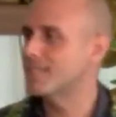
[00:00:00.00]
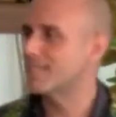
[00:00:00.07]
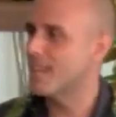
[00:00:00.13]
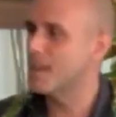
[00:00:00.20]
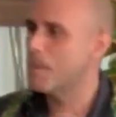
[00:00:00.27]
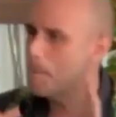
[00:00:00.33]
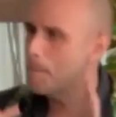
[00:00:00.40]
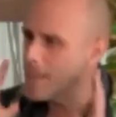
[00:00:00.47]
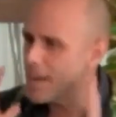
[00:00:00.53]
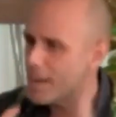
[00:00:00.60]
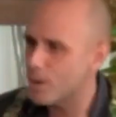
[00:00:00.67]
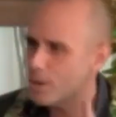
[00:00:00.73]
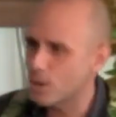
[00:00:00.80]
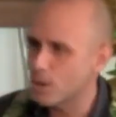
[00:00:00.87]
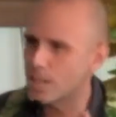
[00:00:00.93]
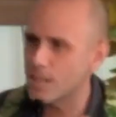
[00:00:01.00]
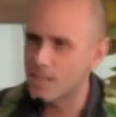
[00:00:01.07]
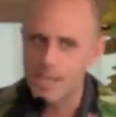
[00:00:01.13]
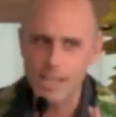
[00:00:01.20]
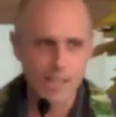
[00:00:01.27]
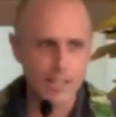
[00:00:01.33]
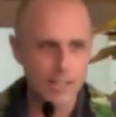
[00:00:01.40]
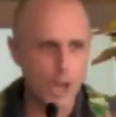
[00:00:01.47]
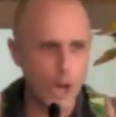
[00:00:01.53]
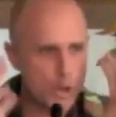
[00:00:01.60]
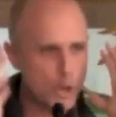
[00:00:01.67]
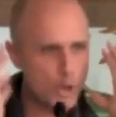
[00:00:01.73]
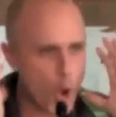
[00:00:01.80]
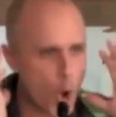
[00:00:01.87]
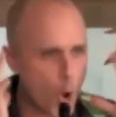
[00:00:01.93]
and barely in a
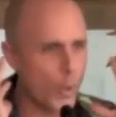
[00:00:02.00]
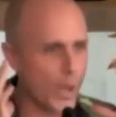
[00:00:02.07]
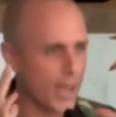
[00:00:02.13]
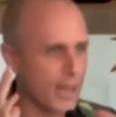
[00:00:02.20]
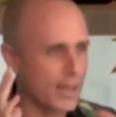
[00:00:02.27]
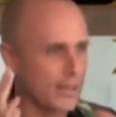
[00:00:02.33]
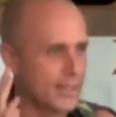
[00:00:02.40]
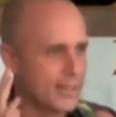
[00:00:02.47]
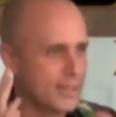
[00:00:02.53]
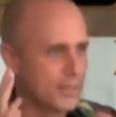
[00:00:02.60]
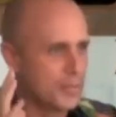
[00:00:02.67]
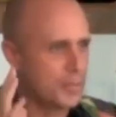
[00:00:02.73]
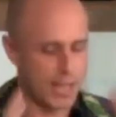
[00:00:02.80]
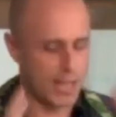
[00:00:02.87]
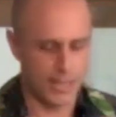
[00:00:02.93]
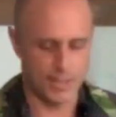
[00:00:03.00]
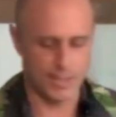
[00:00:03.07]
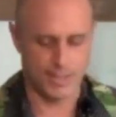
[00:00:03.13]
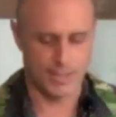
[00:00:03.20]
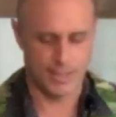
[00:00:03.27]
knowing place.